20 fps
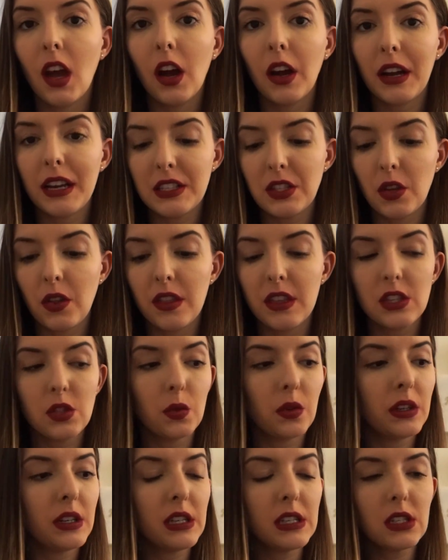Okay, so
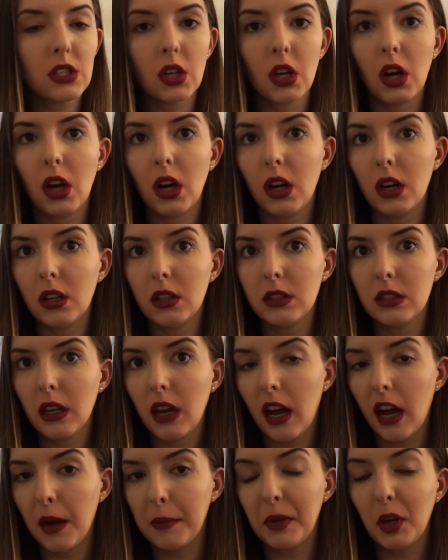this one is called
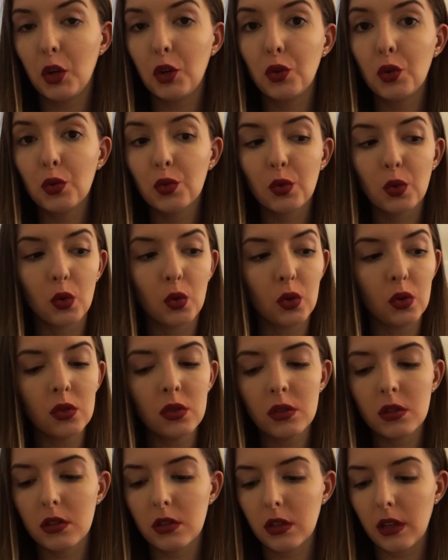um, New
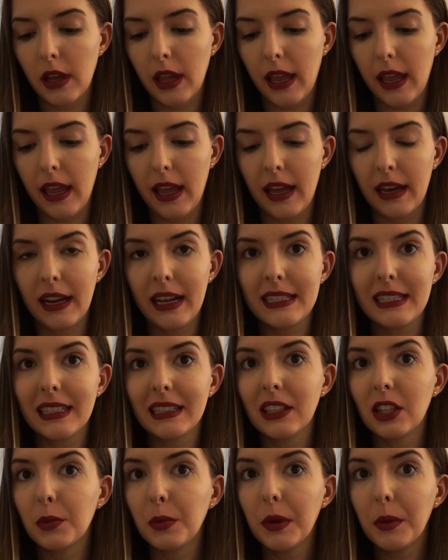Rules and it's a
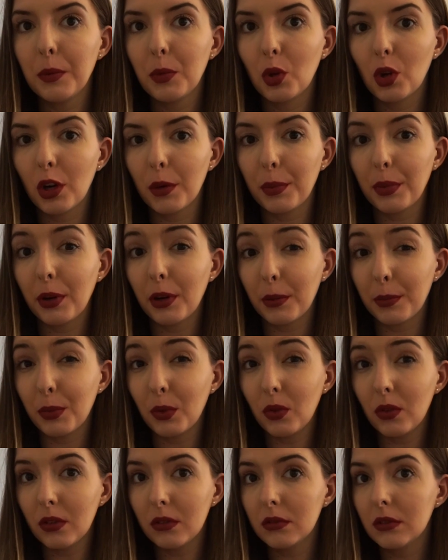little bit more
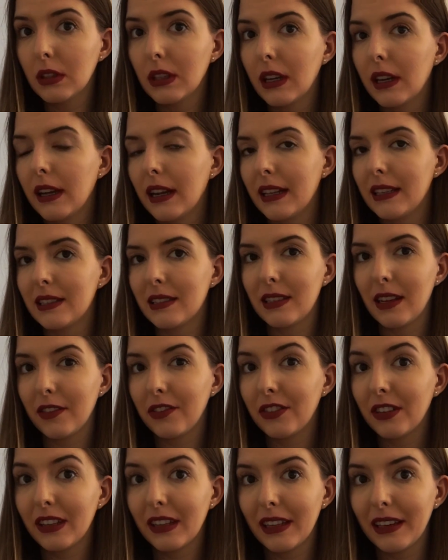purple. It's
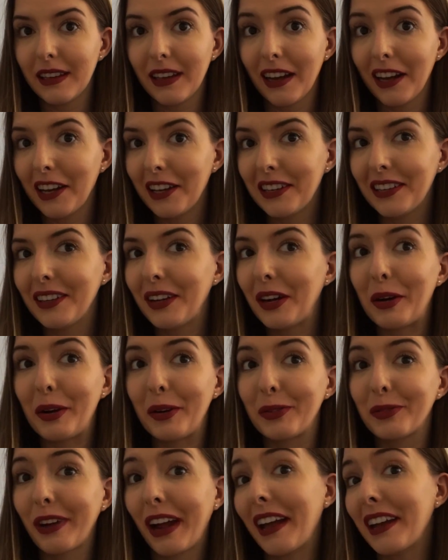definitely not
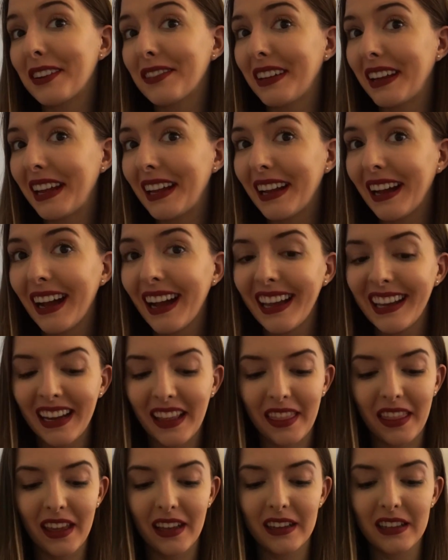a red of any kind.
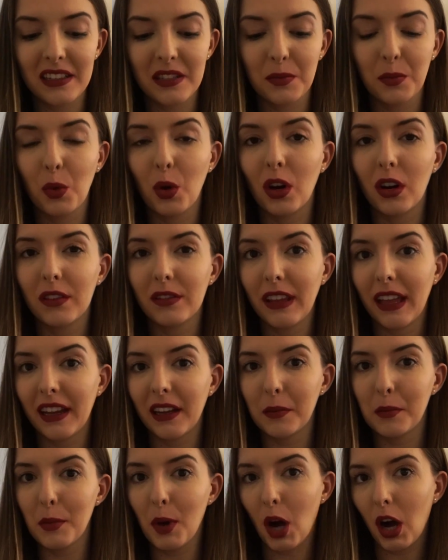I think it's more of like
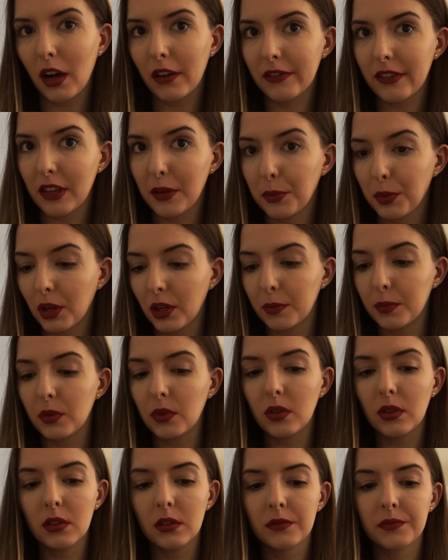a mauvey purple.